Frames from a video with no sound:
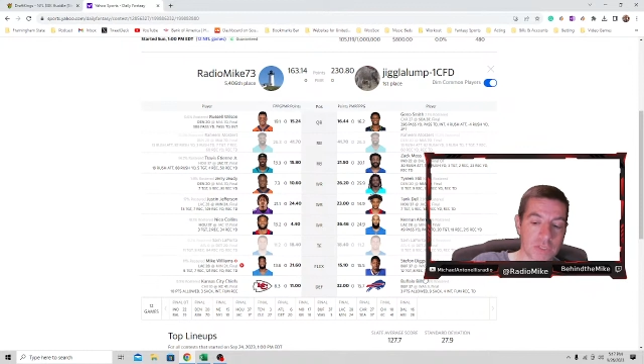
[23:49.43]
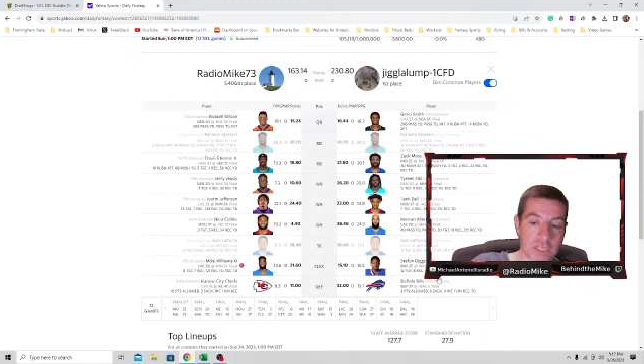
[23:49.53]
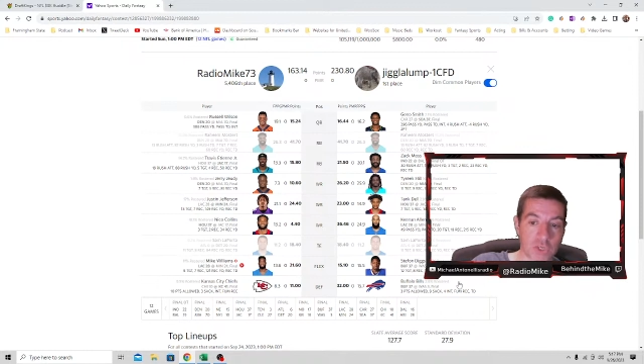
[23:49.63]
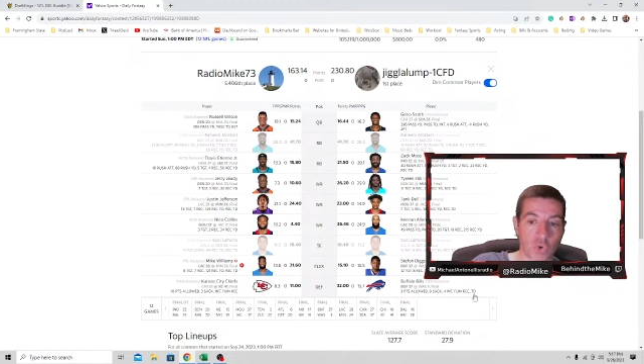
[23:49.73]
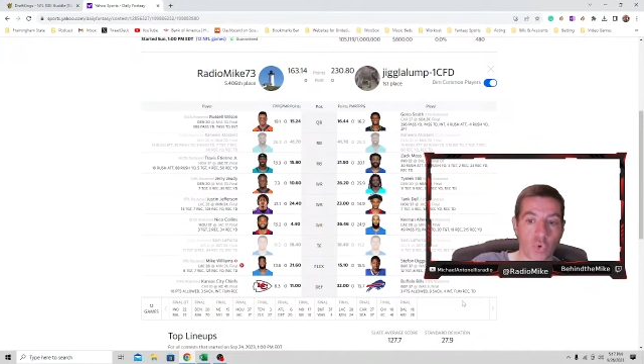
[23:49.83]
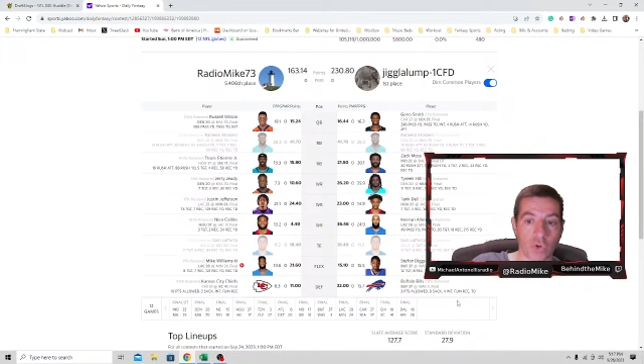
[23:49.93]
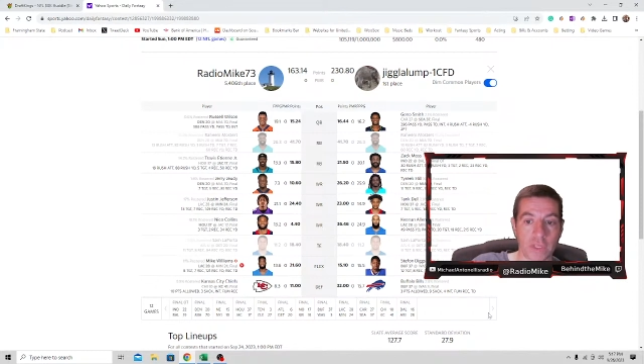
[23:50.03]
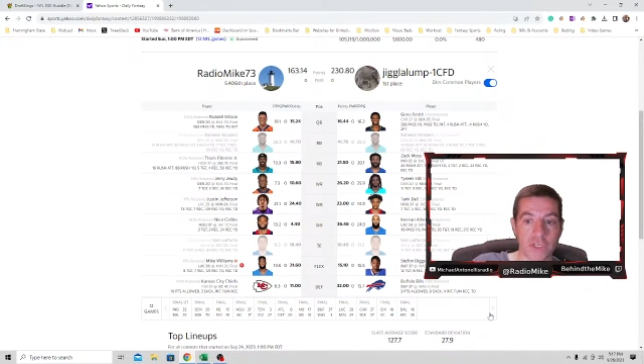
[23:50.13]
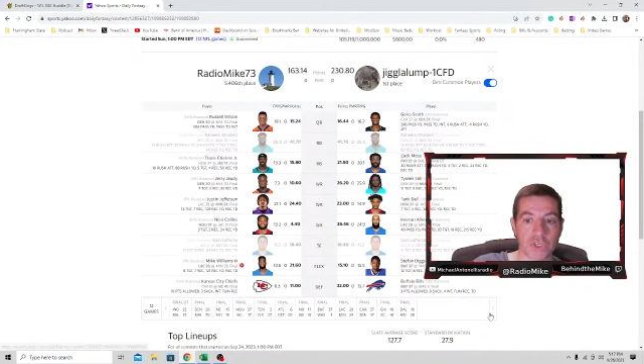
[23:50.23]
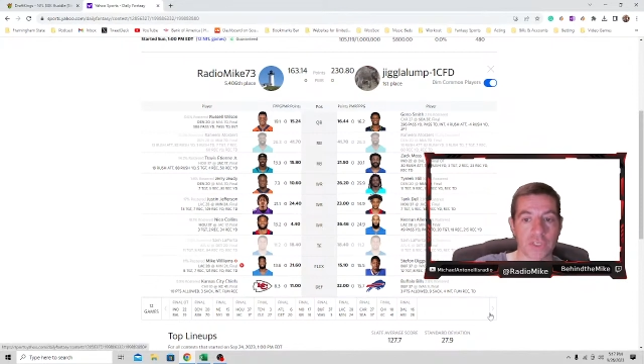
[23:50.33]
That's a
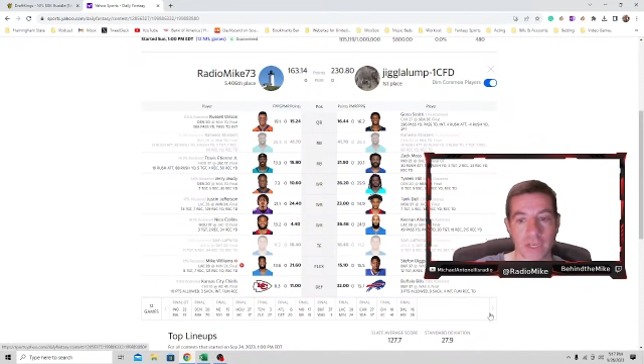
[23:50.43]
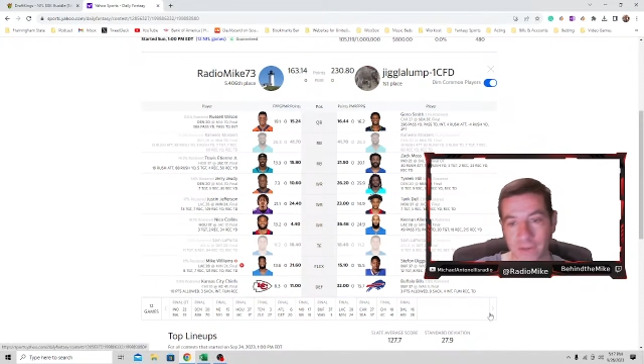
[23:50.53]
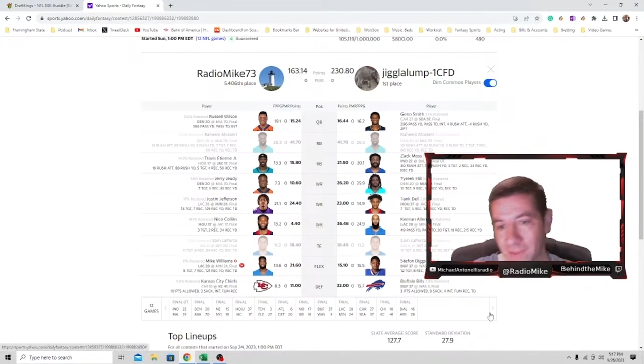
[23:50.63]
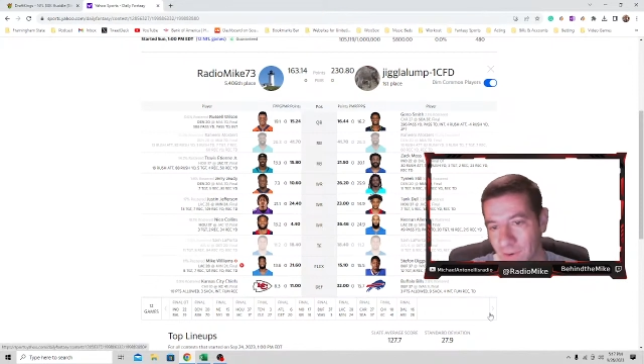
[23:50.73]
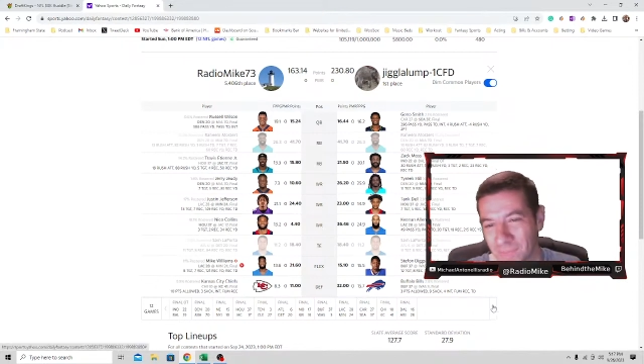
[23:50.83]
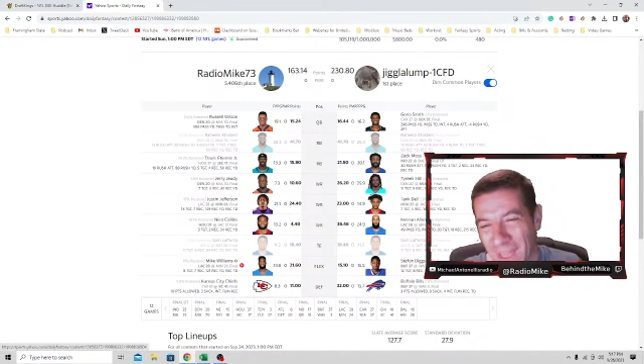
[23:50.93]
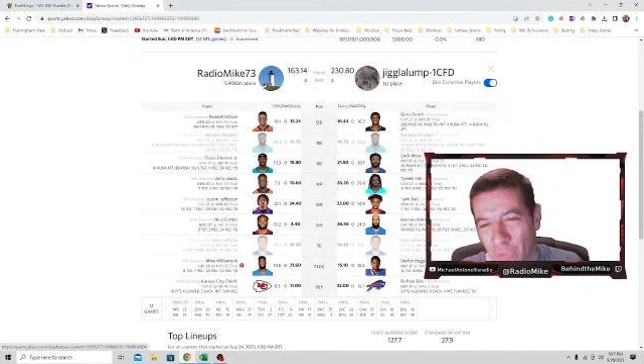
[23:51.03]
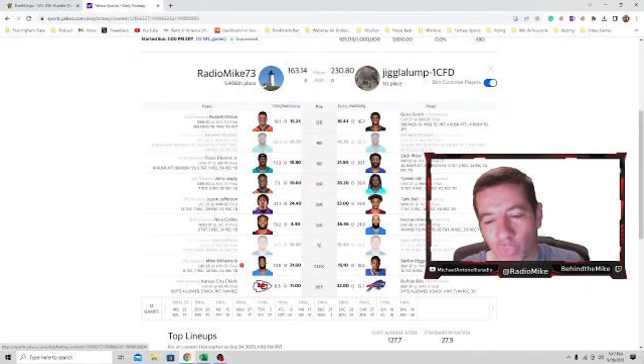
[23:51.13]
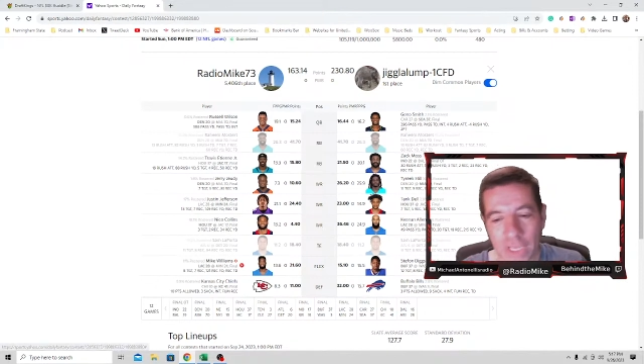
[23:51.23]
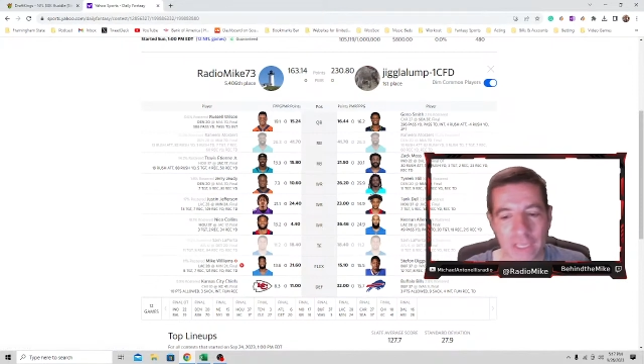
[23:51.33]
correlation there.
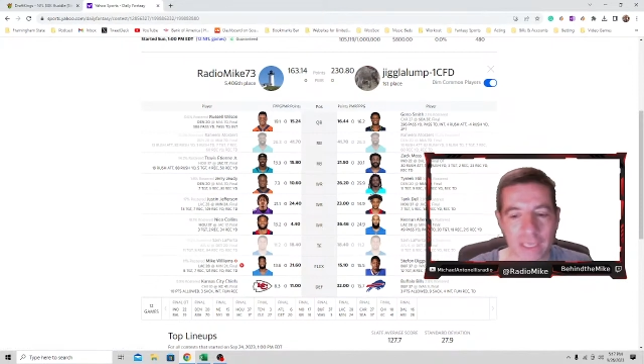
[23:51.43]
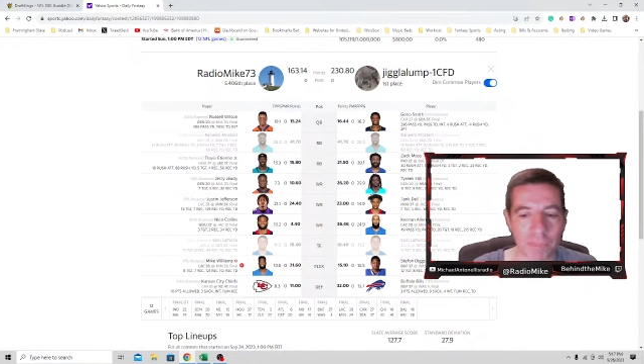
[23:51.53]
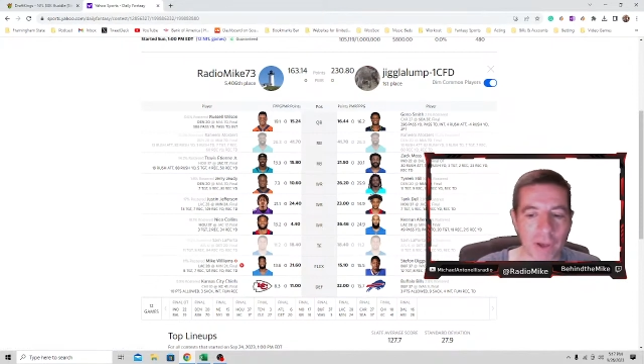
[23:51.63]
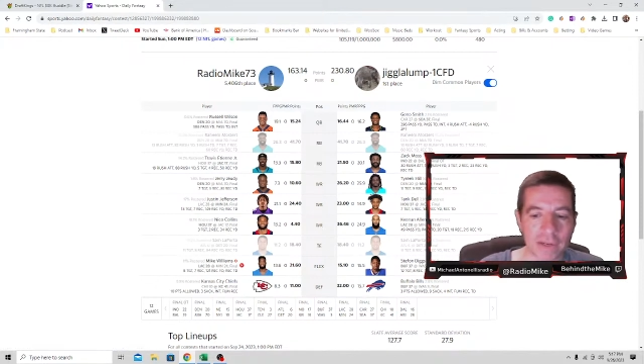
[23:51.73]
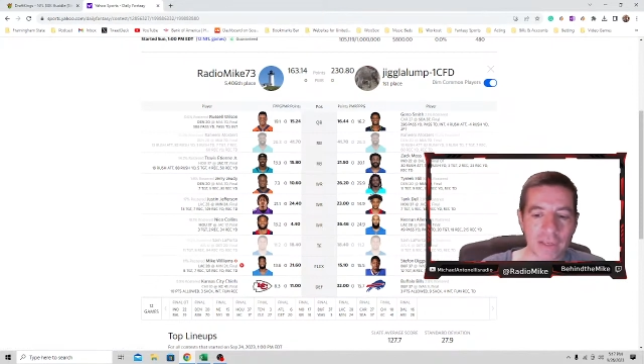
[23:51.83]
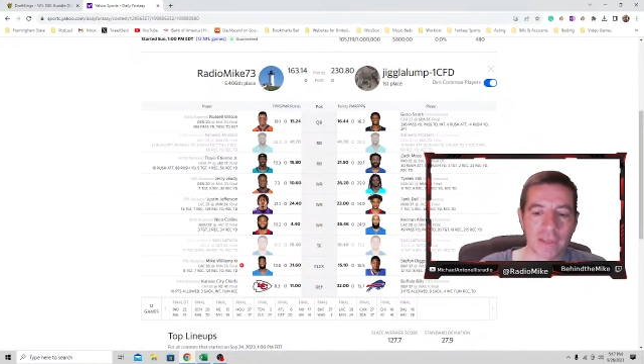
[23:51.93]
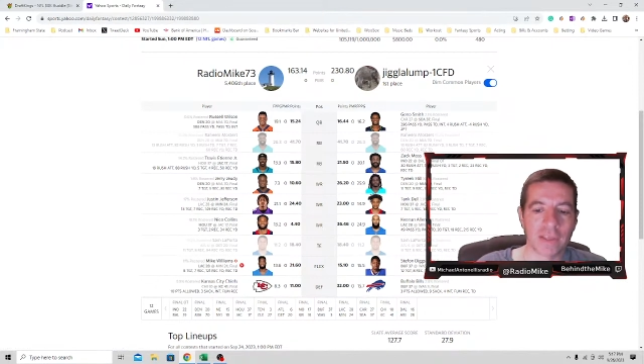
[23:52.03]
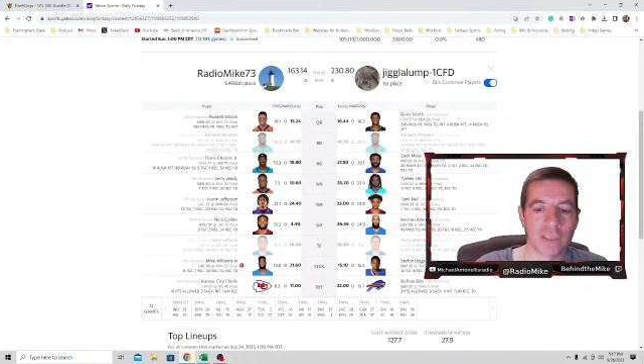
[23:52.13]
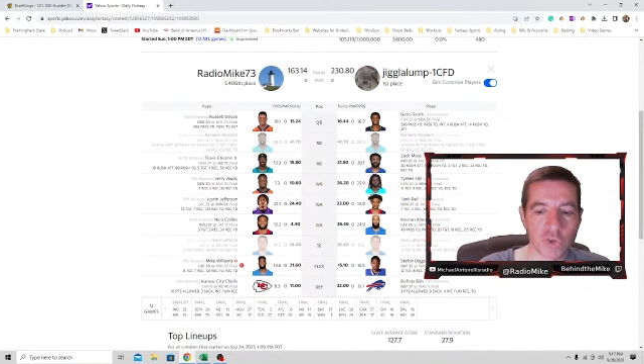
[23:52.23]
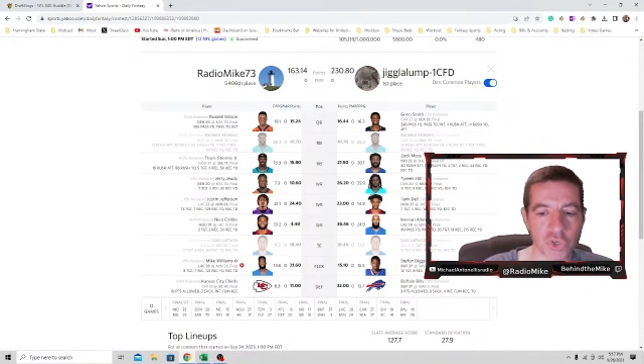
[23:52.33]
Not really, but
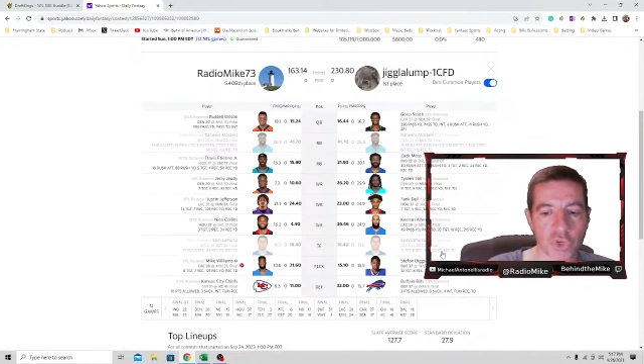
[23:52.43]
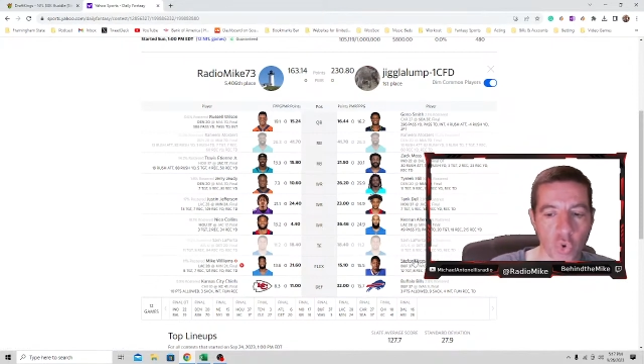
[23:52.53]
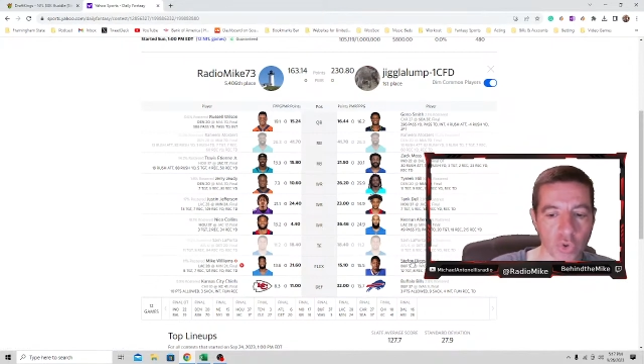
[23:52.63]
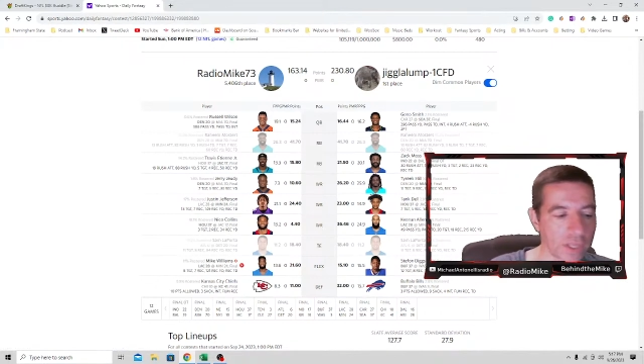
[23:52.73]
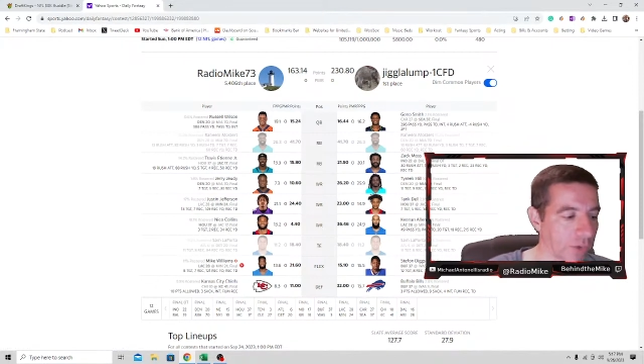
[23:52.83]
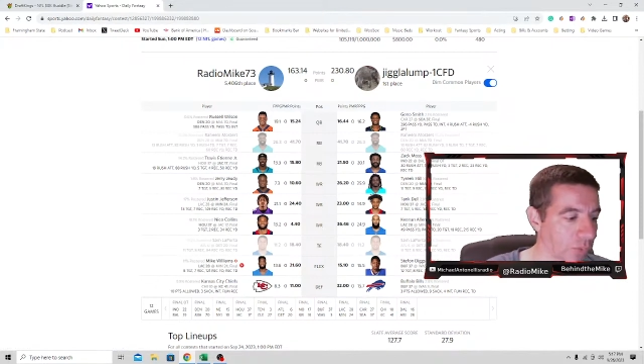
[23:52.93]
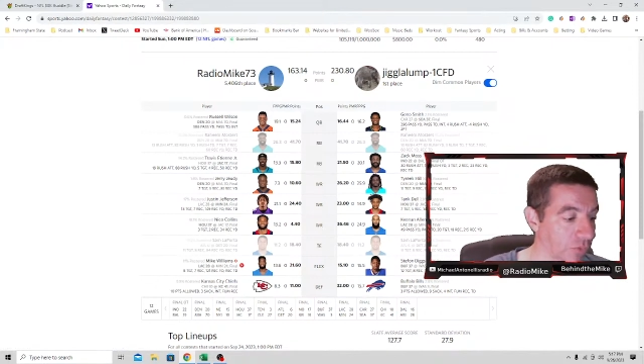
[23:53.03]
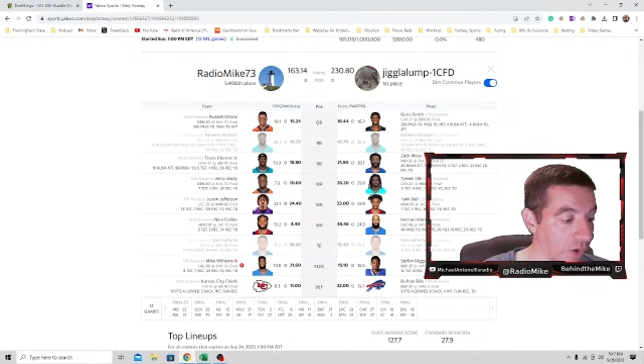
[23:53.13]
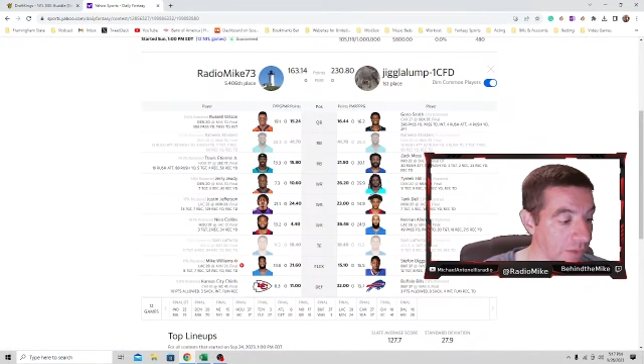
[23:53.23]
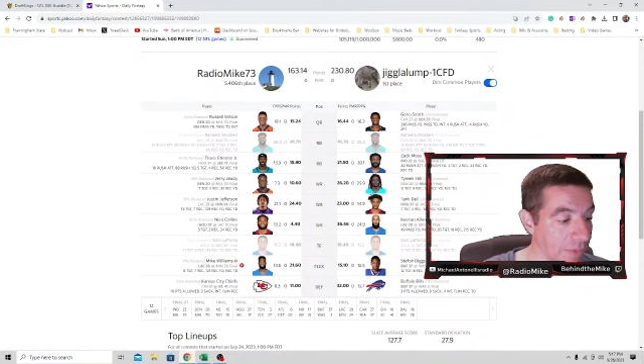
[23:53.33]
usually correlated with the
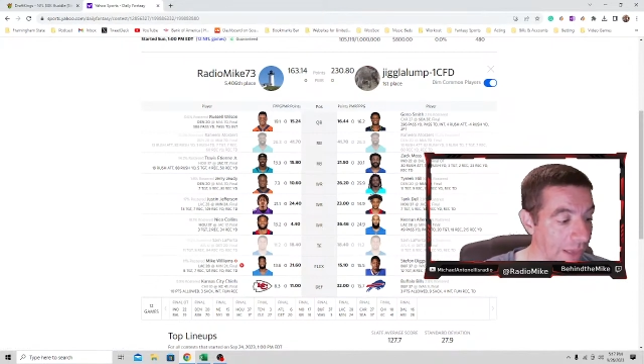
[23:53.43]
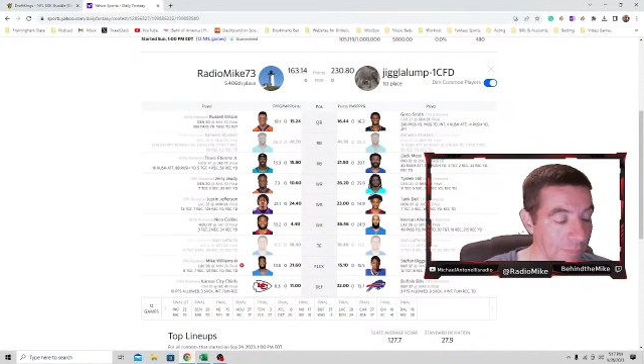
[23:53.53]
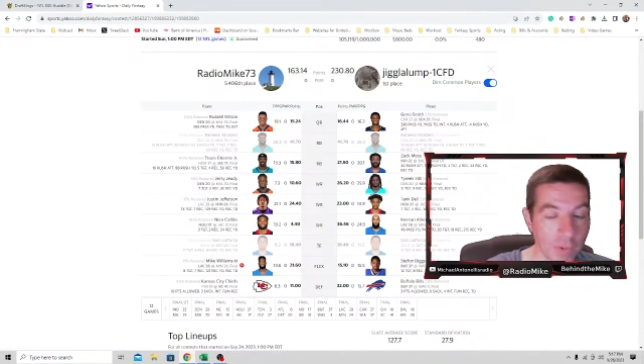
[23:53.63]
running back.